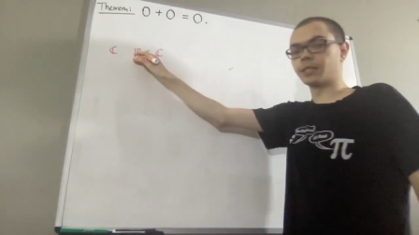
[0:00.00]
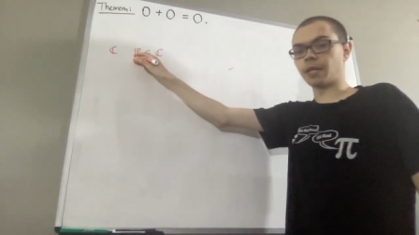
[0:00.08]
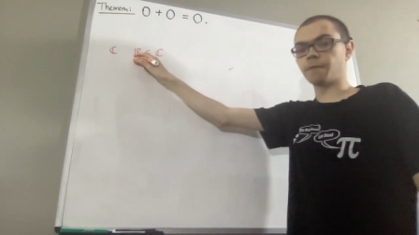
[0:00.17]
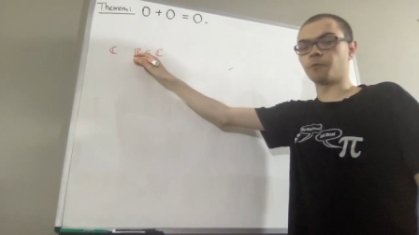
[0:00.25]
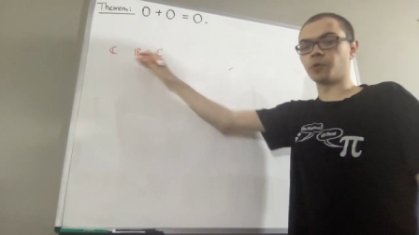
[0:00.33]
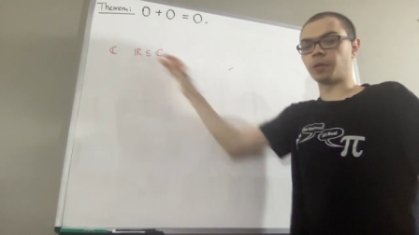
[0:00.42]
set
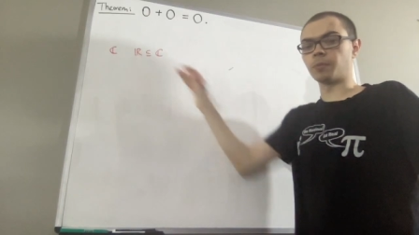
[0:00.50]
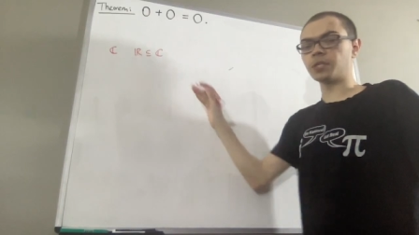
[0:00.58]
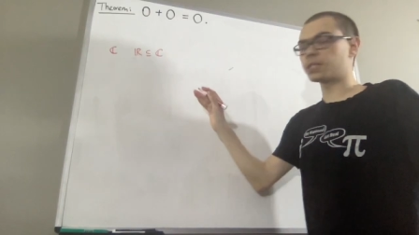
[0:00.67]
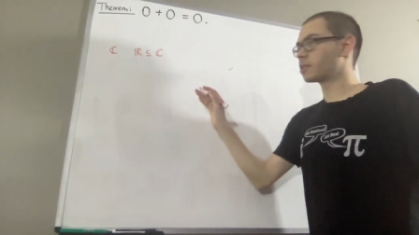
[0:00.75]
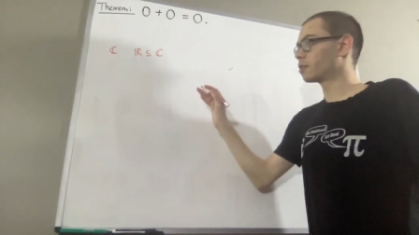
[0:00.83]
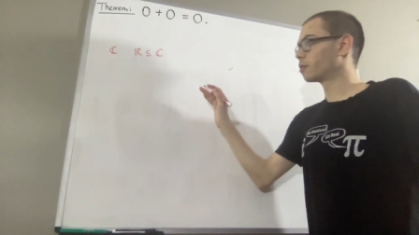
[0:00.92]
of real
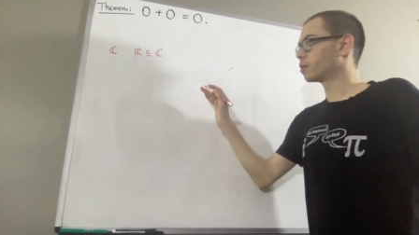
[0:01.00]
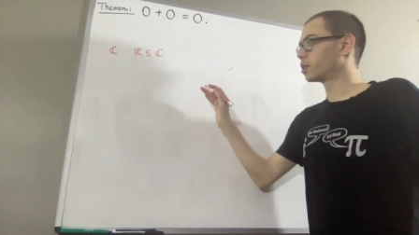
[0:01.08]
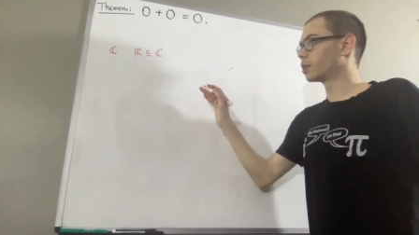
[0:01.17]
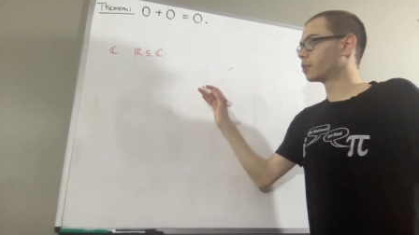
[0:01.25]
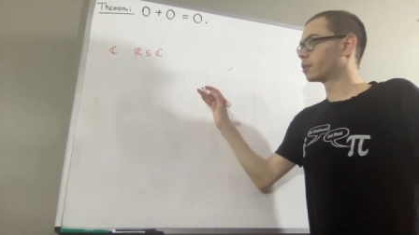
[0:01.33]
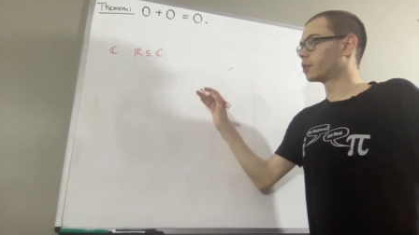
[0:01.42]
numbers.
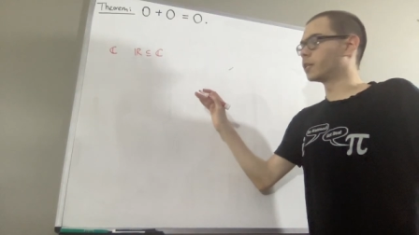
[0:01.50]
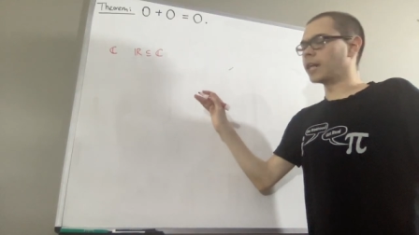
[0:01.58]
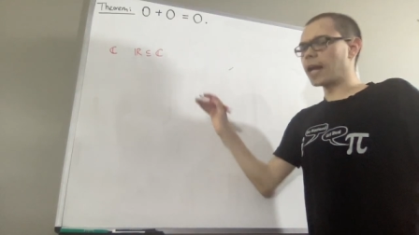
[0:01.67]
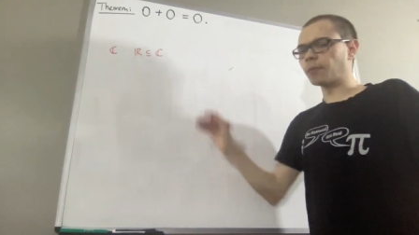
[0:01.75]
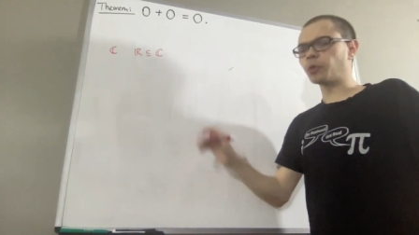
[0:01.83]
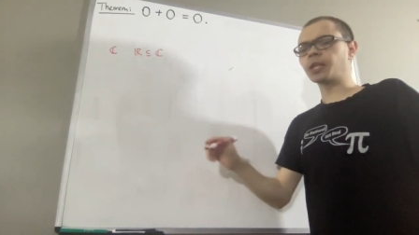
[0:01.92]

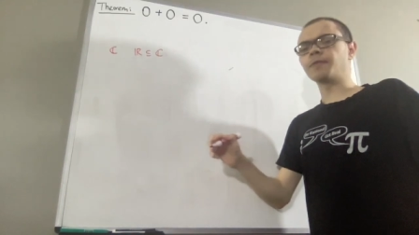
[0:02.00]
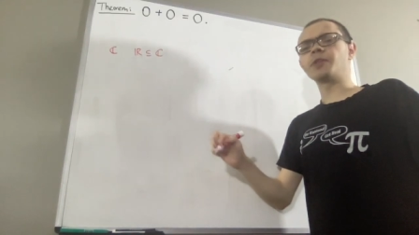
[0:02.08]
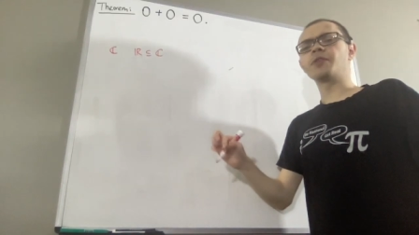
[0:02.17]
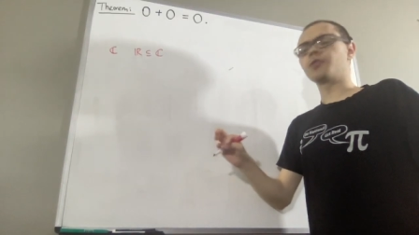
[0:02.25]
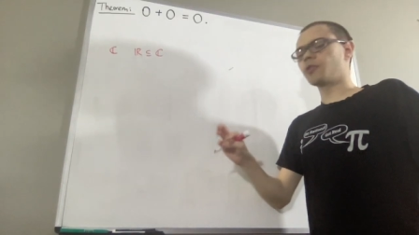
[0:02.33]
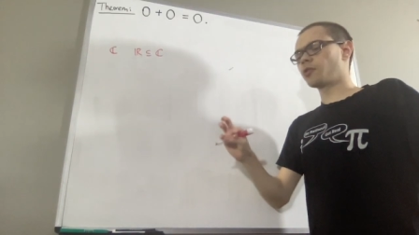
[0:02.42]
And we're
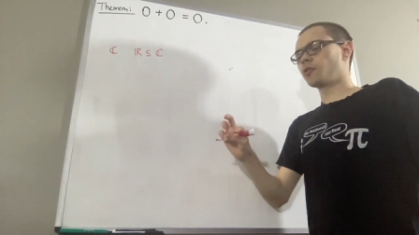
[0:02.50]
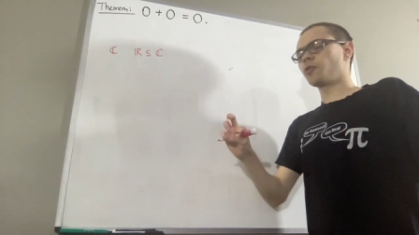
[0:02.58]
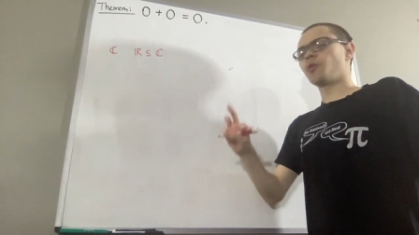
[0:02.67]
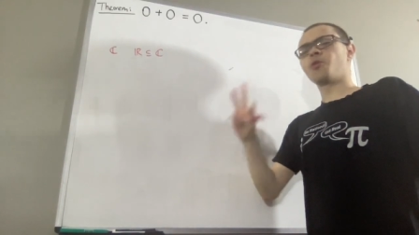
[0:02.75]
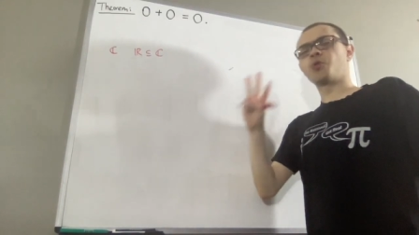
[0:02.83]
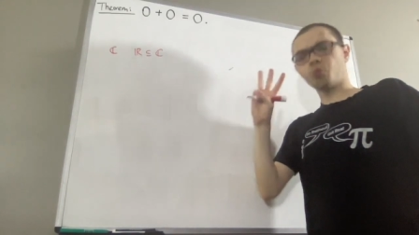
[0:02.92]
given
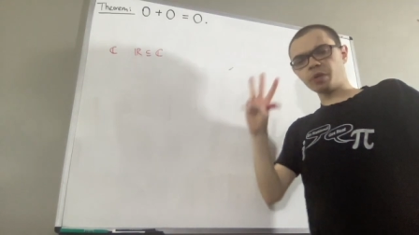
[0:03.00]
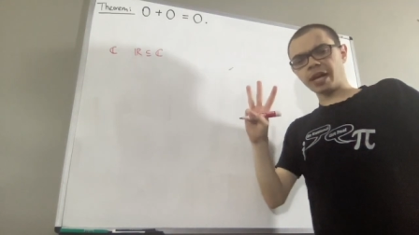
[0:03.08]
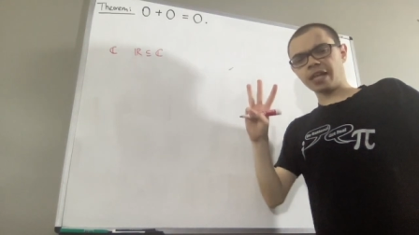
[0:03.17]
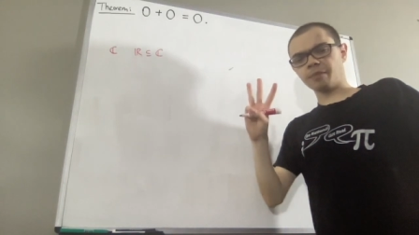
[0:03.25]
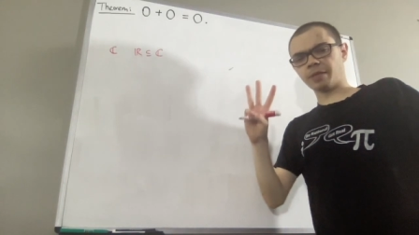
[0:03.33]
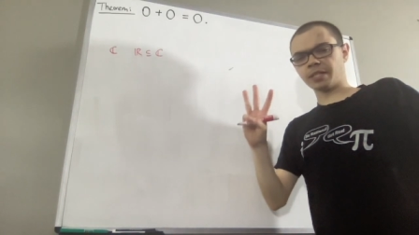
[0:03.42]
three
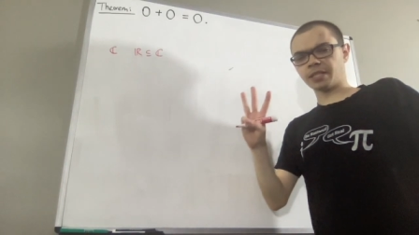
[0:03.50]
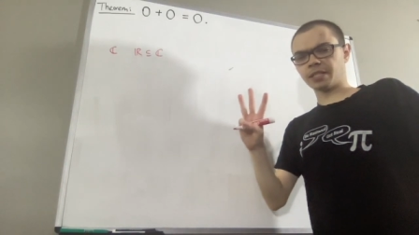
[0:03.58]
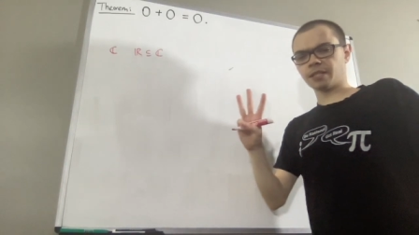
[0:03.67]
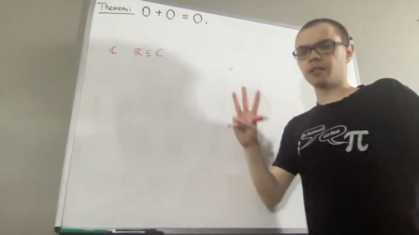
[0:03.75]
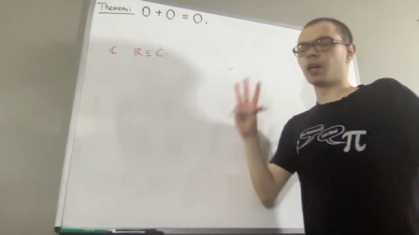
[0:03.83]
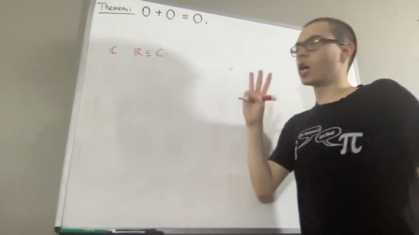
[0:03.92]

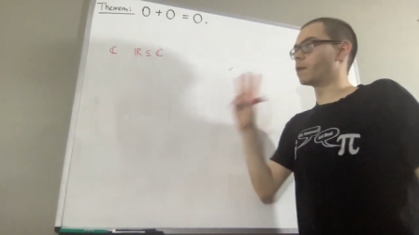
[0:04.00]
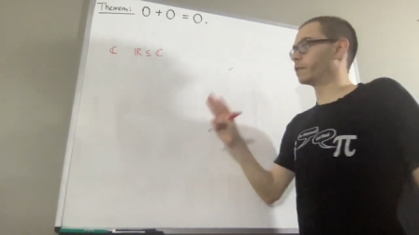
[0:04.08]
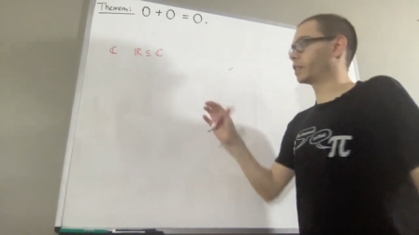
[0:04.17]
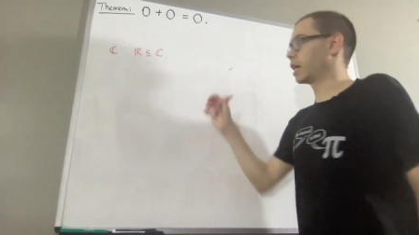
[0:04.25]
elements of the